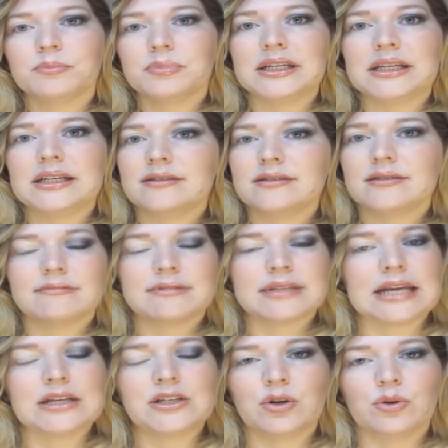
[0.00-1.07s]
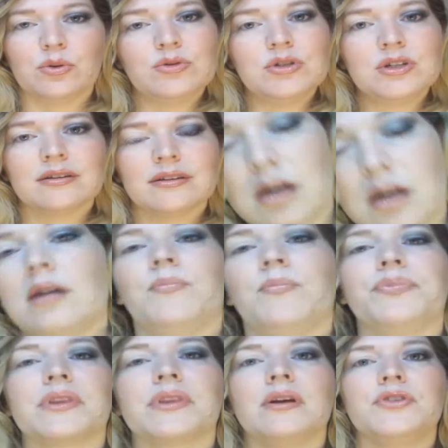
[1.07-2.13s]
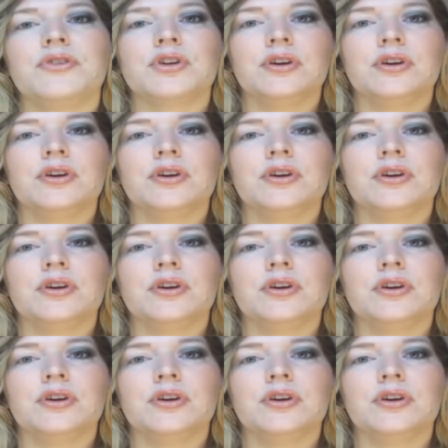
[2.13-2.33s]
please stay tuned. If